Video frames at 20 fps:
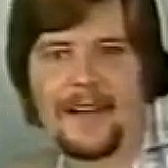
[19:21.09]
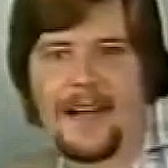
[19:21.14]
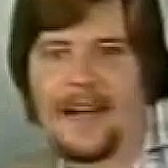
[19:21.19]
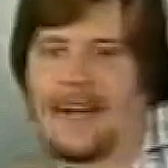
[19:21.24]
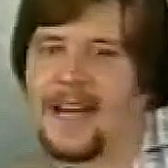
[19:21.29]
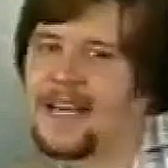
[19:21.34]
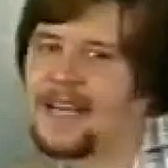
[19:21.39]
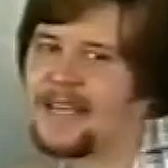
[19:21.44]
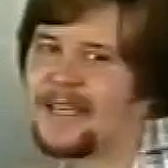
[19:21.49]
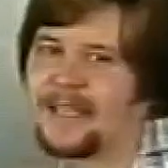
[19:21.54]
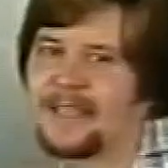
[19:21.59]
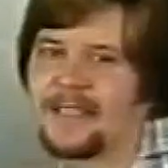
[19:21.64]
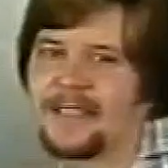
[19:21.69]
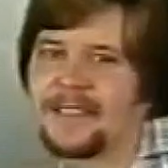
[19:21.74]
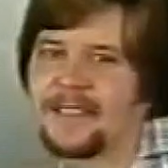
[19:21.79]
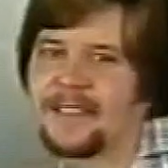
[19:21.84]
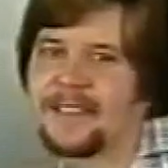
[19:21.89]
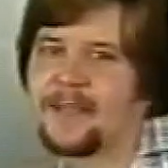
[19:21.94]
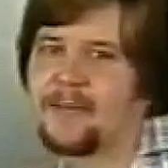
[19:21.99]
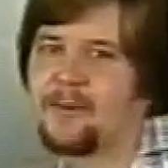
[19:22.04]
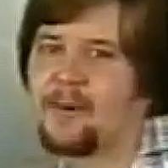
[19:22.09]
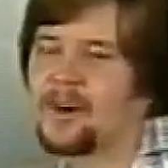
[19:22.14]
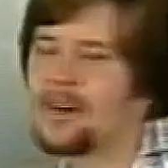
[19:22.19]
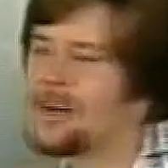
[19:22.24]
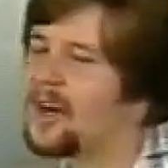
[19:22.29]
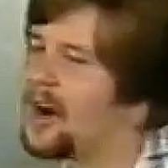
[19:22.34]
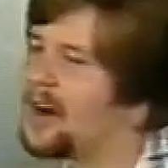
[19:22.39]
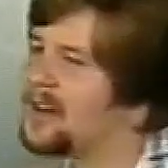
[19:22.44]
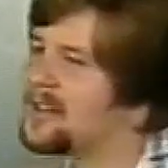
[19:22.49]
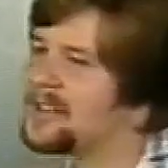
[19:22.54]
Hey,
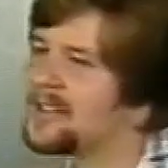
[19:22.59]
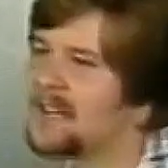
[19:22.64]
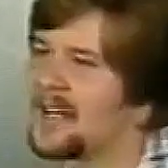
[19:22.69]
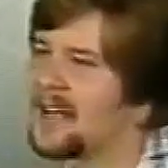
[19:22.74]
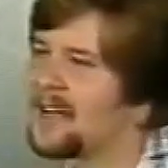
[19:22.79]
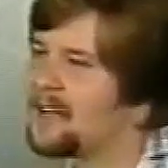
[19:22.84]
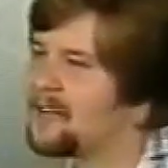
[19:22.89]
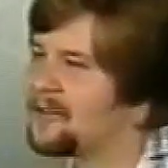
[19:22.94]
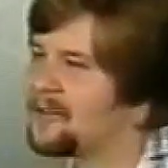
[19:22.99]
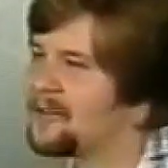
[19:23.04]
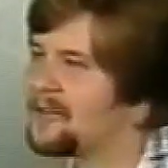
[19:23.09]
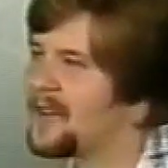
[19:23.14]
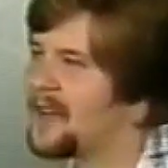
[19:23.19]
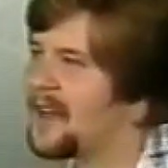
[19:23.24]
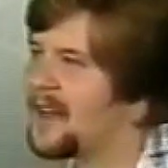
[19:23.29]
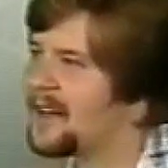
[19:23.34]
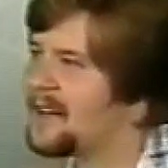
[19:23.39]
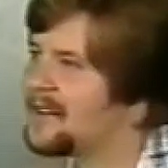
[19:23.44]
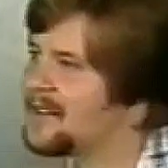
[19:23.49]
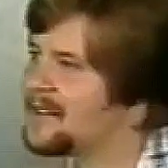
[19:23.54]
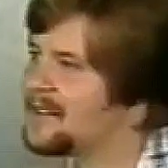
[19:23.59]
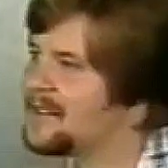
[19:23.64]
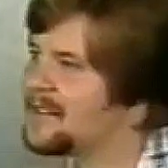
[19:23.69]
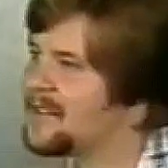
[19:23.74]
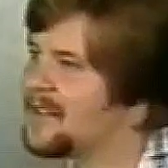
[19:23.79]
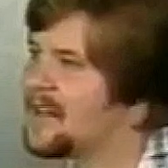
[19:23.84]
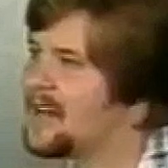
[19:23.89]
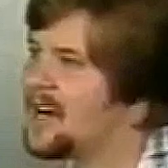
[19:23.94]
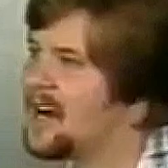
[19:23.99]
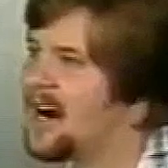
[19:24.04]
what God is saying through that
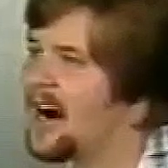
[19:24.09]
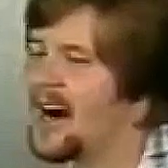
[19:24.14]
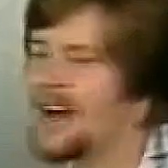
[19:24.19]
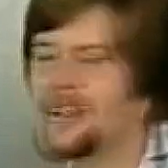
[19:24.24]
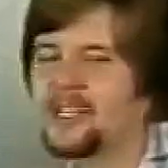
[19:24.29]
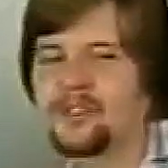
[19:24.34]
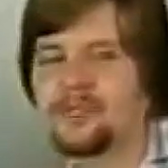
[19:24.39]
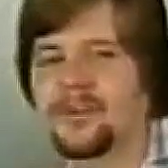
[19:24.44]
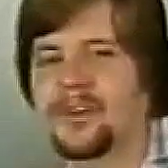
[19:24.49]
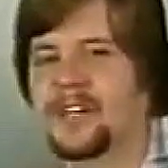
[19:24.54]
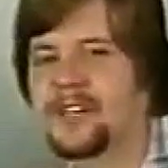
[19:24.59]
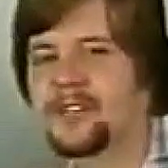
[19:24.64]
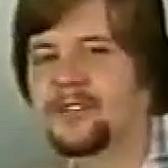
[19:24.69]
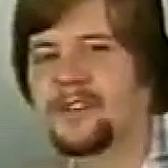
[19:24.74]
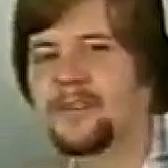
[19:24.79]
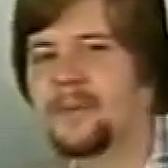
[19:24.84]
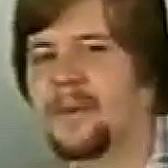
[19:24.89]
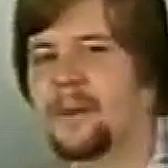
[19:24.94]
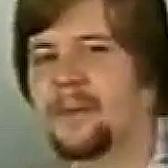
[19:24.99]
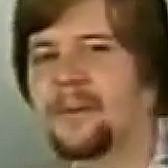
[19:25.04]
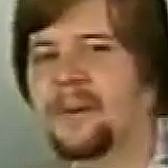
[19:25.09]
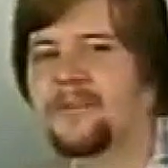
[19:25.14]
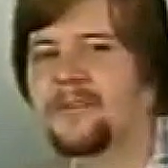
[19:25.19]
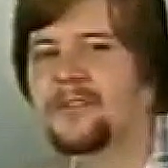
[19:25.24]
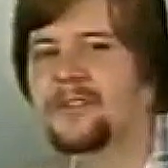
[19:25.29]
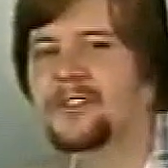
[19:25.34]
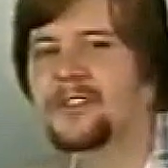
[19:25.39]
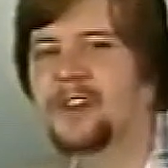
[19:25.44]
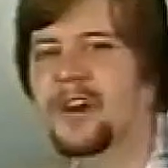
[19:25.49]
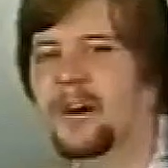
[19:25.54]
is, I treasure the memory
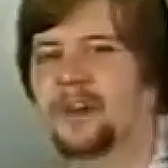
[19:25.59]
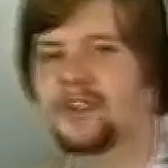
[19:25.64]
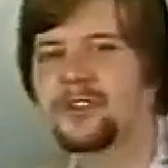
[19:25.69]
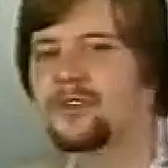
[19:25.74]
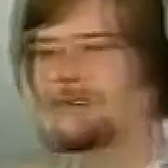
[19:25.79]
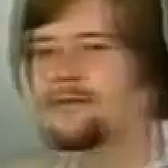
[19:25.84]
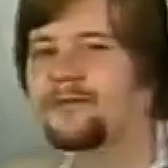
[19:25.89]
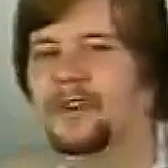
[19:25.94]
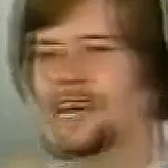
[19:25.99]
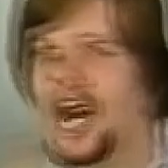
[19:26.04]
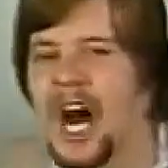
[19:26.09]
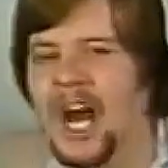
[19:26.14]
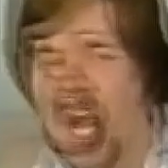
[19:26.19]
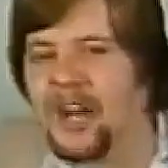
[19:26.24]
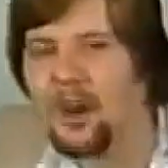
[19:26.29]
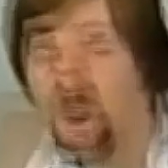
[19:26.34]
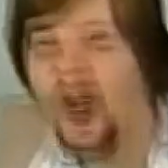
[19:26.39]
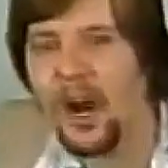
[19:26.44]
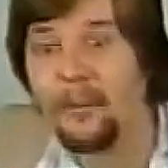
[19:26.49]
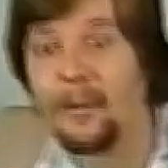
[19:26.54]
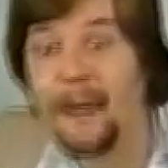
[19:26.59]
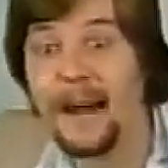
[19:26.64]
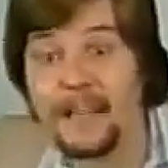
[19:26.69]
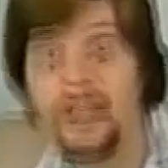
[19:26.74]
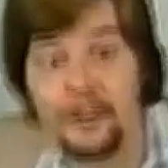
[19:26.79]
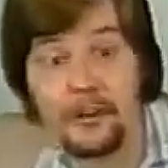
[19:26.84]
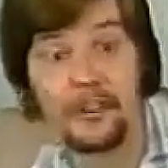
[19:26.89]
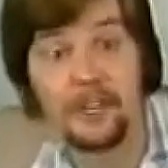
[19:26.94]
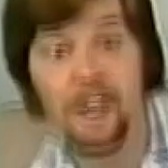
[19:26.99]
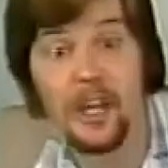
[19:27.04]
of your sorrows. You've forgotten all
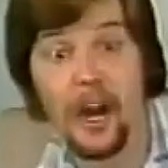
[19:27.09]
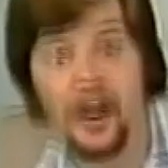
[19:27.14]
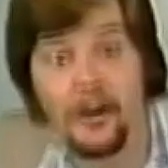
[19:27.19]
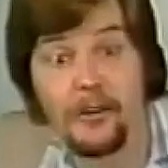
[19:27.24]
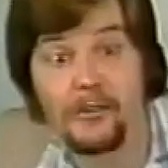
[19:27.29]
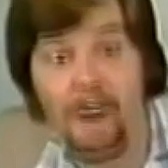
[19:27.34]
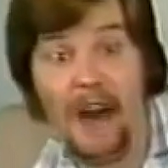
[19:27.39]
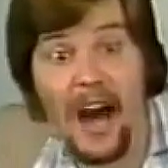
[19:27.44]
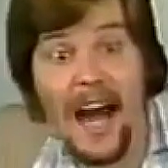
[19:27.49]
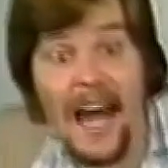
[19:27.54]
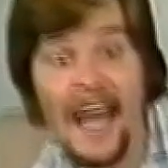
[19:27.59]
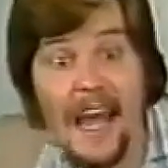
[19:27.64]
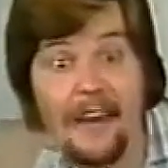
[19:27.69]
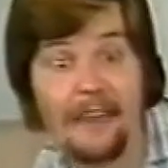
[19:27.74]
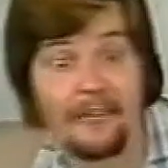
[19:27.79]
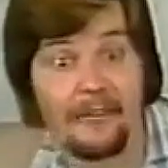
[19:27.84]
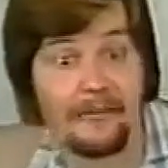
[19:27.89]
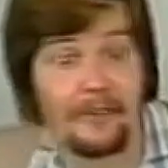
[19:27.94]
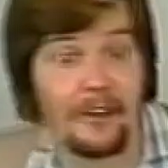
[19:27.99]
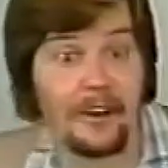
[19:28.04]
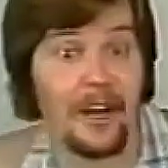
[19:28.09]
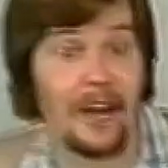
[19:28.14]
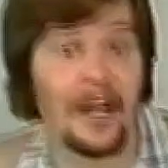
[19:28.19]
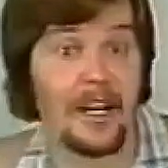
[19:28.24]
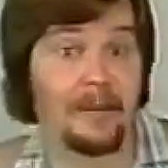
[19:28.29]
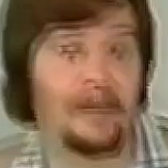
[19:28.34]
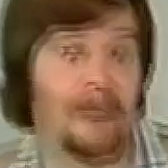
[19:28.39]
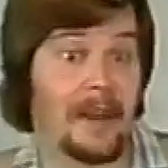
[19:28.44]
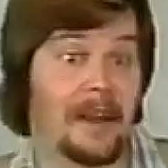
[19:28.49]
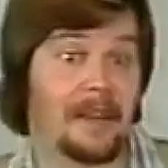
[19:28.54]
about your sorrows. I haven't
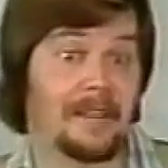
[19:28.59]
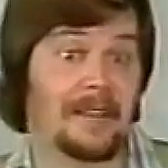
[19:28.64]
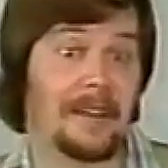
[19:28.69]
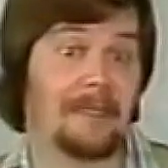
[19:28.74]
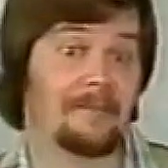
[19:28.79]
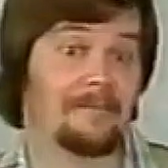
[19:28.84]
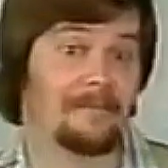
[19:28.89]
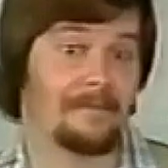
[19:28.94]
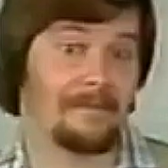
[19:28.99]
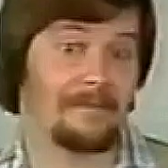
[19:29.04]
forgotten about them.